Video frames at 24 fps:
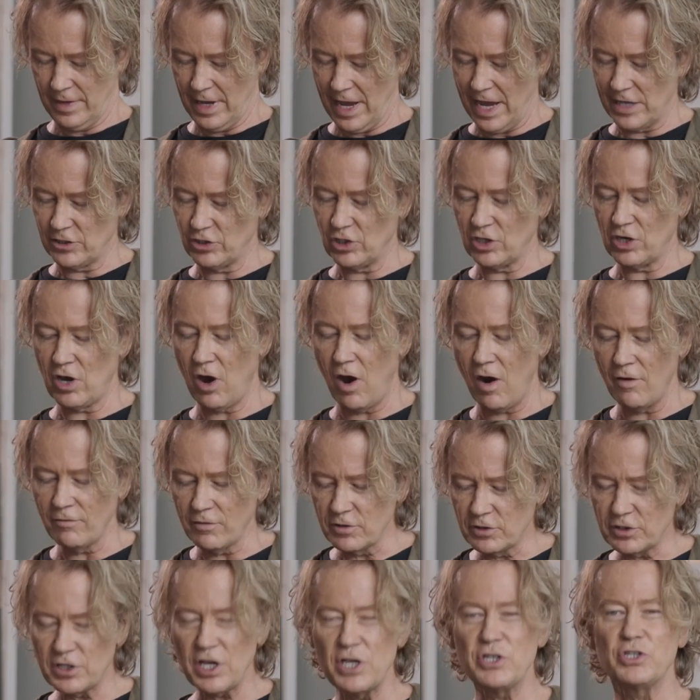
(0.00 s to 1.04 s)
as the
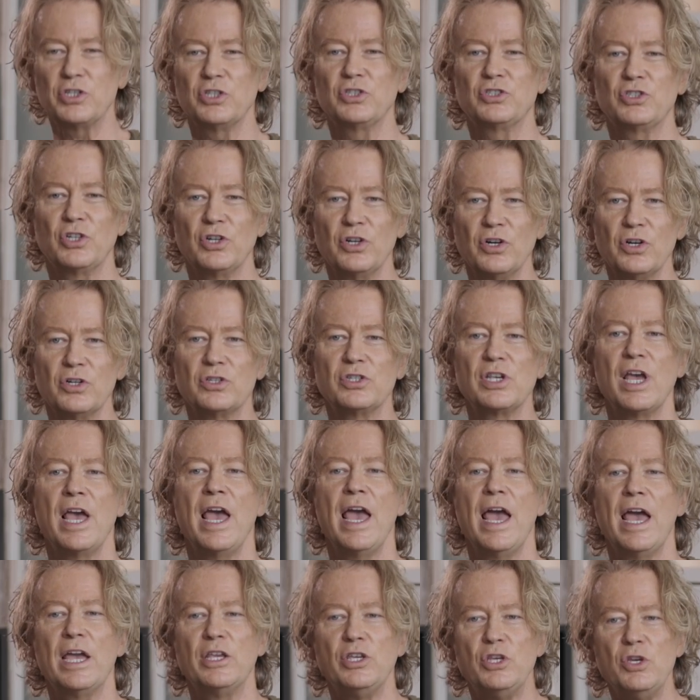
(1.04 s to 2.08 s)
conversation turns
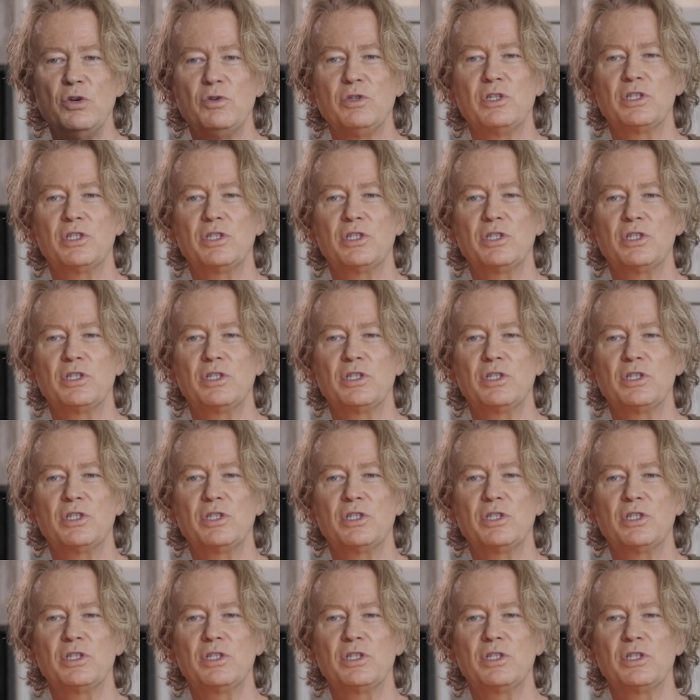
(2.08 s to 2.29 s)
and you